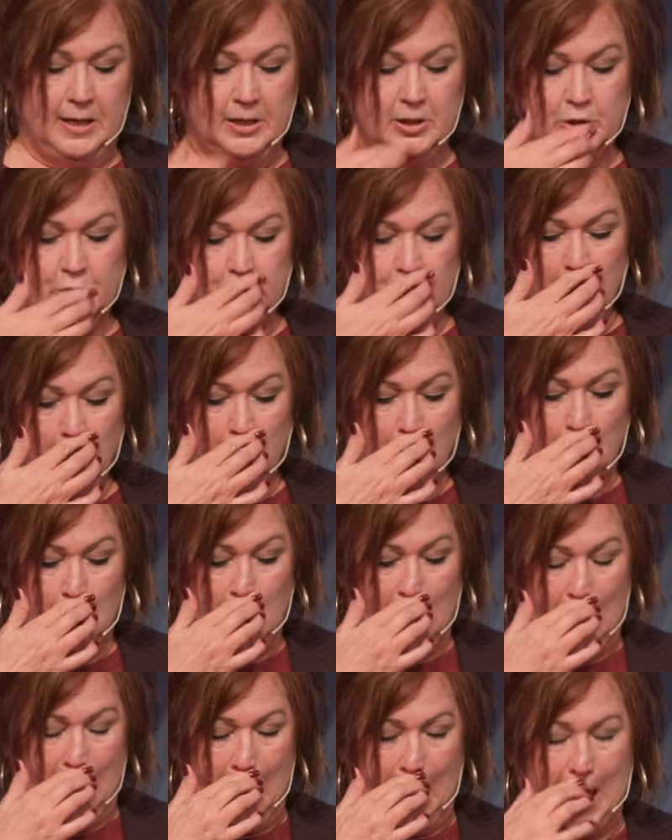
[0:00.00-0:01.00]

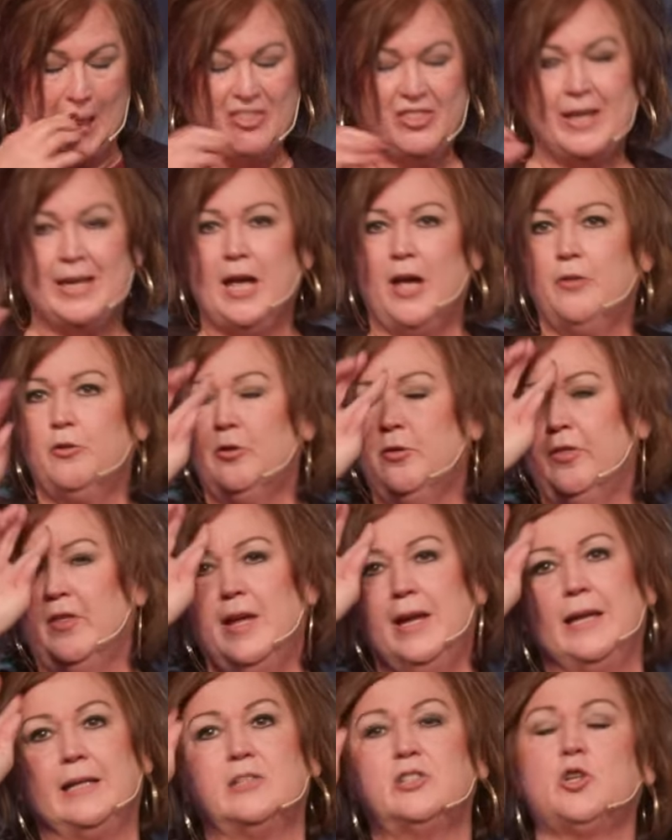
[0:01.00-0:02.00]
So uh, the other
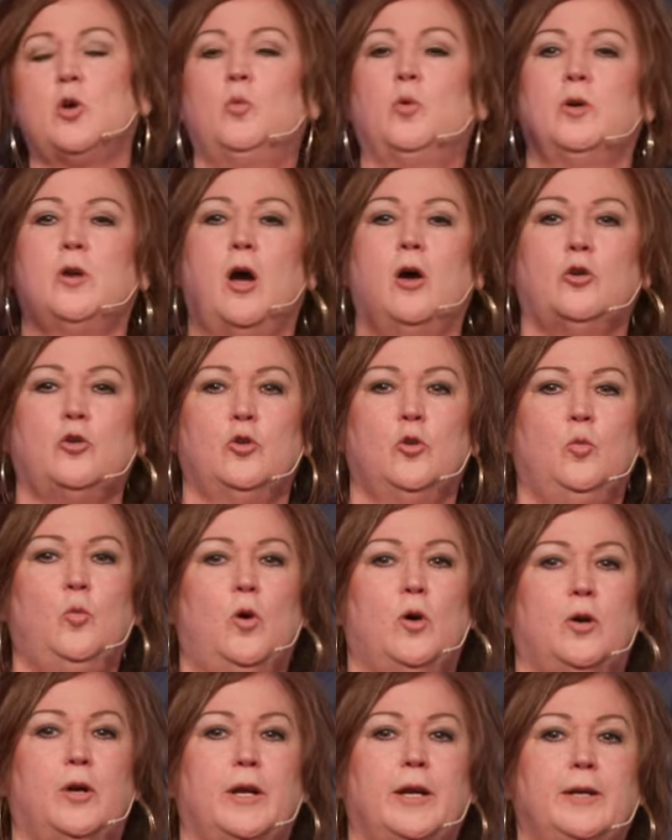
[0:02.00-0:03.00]
thing, so we're not going to
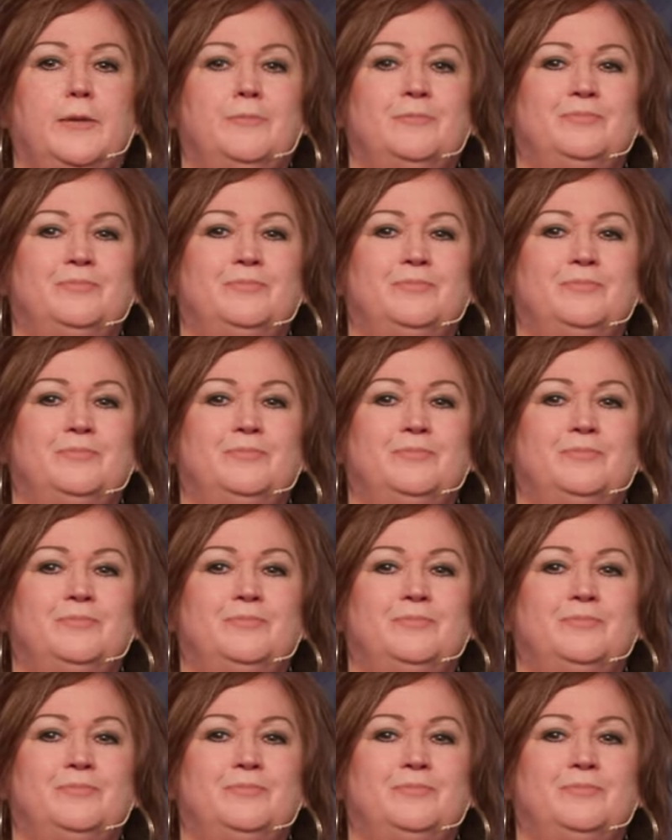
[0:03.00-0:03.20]
worry.